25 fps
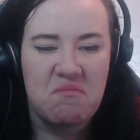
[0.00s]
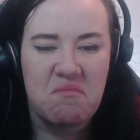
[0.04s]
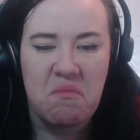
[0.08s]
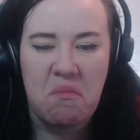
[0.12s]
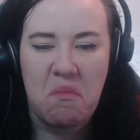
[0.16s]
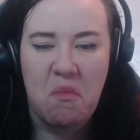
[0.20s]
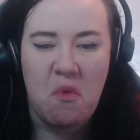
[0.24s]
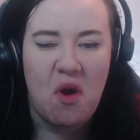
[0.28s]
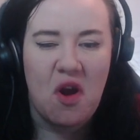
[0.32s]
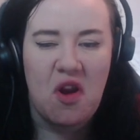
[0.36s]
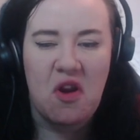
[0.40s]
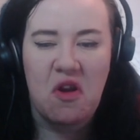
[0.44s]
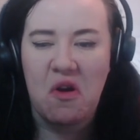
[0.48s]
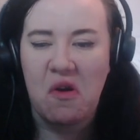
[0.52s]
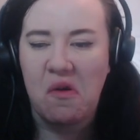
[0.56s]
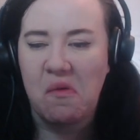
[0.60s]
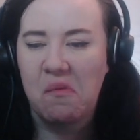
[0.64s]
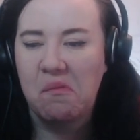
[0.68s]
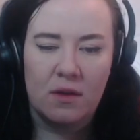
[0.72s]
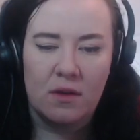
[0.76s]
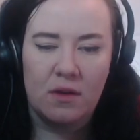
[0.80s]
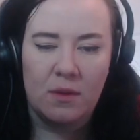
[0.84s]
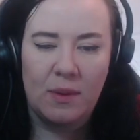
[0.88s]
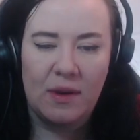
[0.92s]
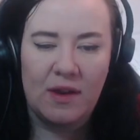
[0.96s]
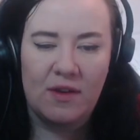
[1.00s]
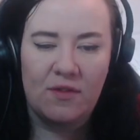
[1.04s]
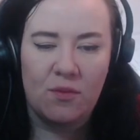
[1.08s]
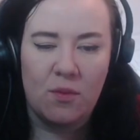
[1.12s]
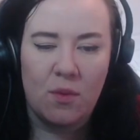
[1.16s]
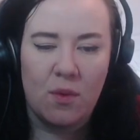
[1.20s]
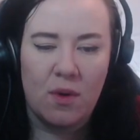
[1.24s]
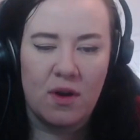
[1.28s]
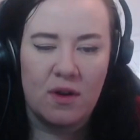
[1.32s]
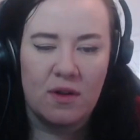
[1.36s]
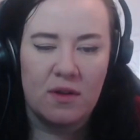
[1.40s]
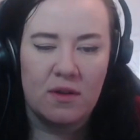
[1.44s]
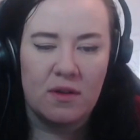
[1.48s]
Why not? Do we have
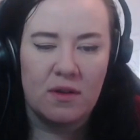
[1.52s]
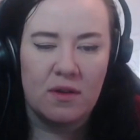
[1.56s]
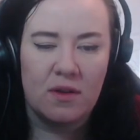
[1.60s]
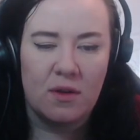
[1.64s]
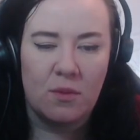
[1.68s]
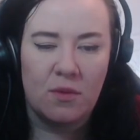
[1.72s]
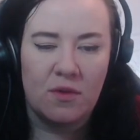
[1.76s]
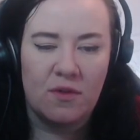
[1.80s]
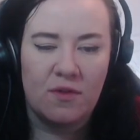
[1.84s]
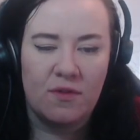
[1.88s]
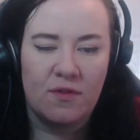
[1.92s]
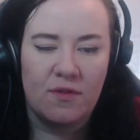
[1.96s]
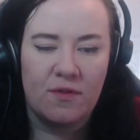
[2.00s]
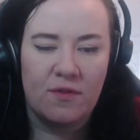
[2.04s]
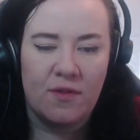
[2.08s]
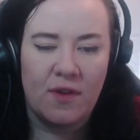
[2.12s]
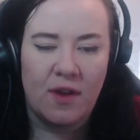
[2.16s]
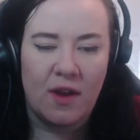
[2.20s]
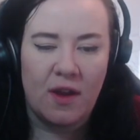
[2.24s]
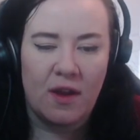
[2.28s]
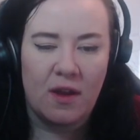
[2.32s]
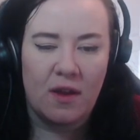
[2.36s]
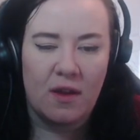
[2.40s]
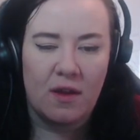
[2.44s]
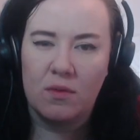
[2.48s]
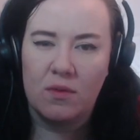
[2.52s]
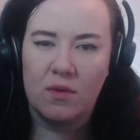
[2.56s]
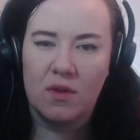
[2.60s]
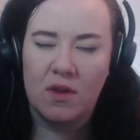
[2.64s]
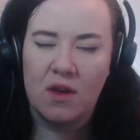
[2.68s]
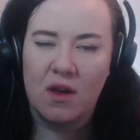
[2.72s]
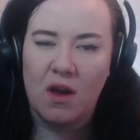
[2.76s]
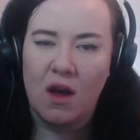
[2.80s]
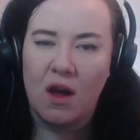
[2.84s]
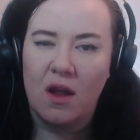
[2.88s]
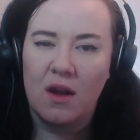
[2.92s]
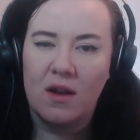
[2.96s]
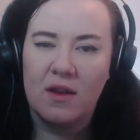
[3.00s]
one that would fit the
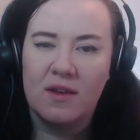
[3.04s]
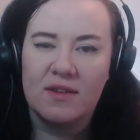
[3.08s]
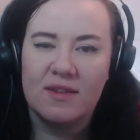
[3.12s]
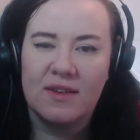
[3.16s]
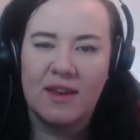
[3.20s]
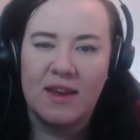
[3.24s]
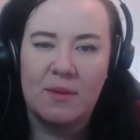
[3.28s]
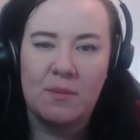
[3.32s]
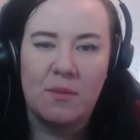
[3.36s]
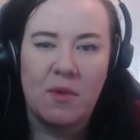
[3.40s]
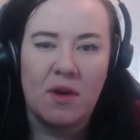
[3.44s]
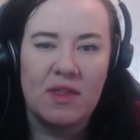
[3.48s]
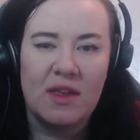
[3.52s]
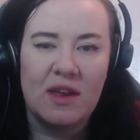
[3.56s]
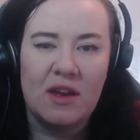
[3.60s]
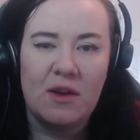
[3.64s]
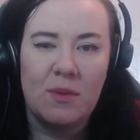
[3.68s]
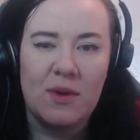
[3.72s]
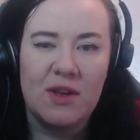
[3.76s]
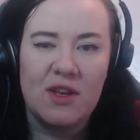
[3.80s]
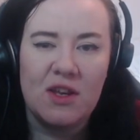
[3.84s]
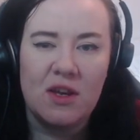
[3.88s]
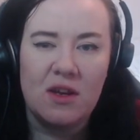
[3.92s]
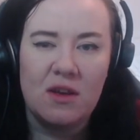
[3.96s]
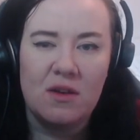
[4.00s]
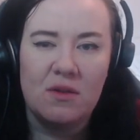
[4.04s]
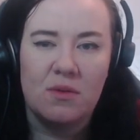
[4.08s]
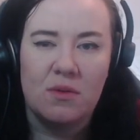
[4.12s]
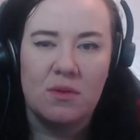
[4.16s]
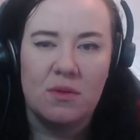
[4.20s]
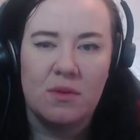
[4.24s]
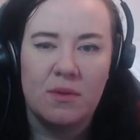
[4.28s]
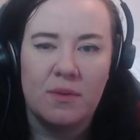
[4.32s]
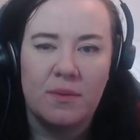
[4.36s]
colour scheme? I think we do.